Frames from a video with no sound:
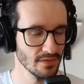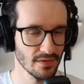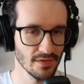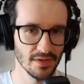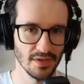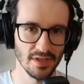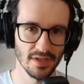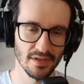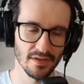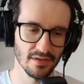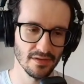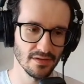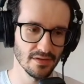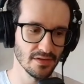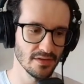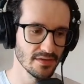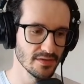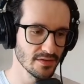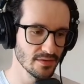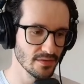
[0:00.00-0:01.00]
that
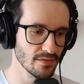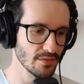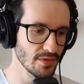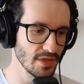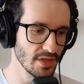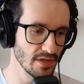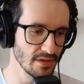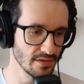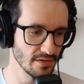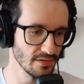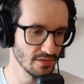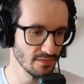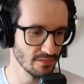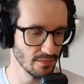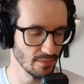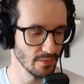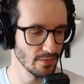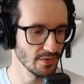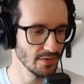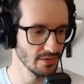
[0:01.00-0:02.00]
is created
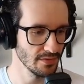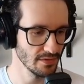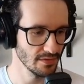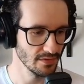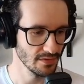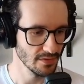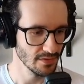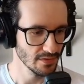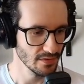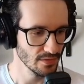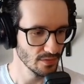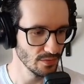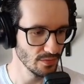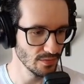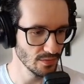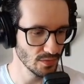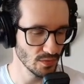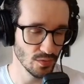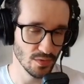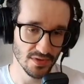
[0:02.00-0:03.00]
for
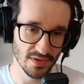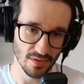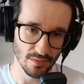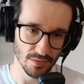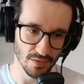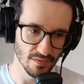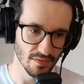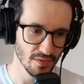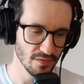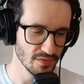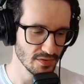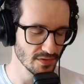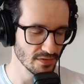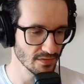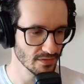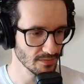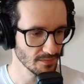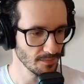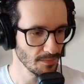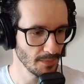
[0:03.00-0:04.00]
who is out of office
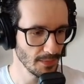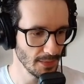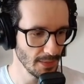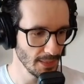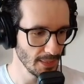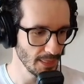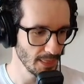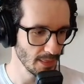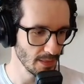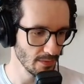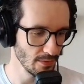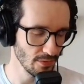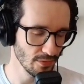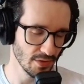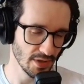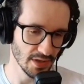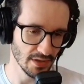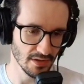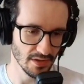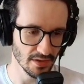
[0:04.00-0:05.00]
or
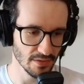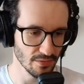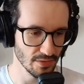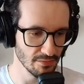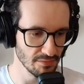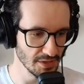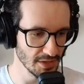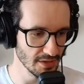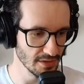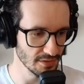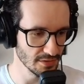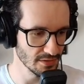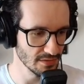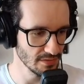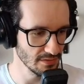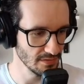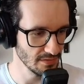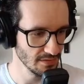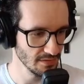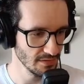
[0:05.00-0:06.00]
any other
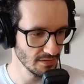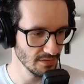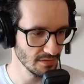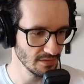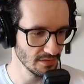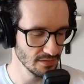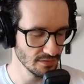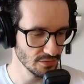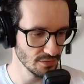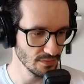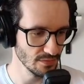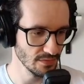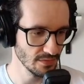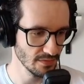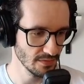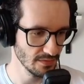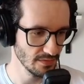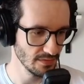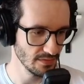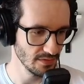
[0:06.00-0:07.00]
application that you
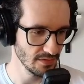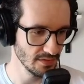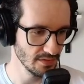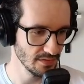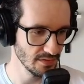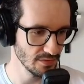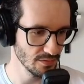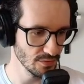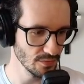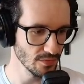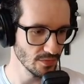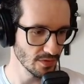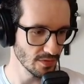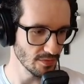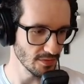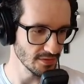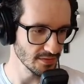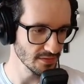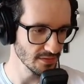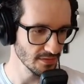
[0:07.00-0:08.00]

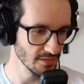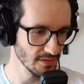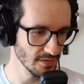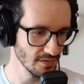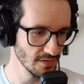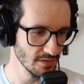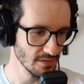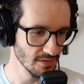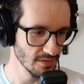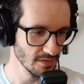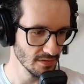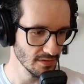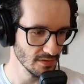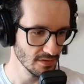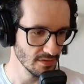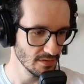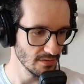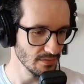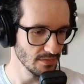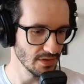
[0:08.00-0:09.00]
Dockerized.
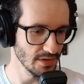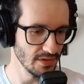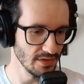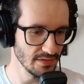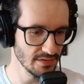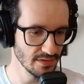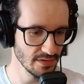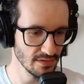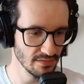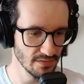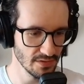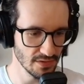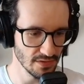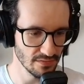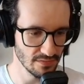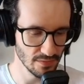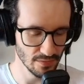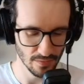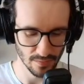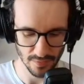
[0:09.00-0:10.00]
Okay, let's give it a
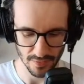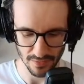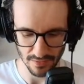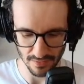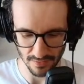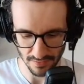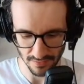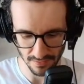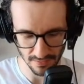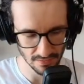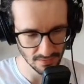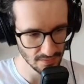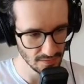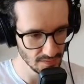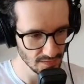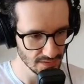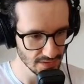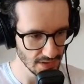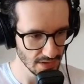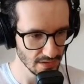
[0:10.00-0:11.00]
few more
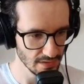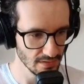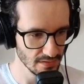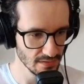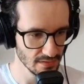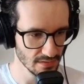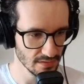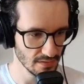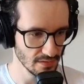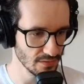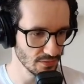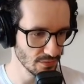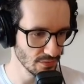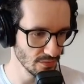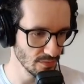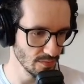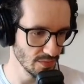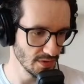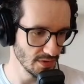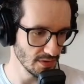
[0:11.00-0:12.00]
seconds. It
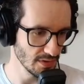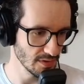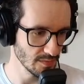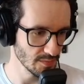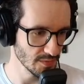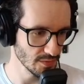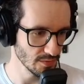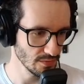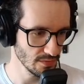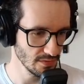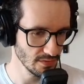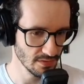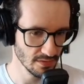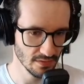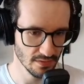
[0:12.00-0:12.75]
should be up soon.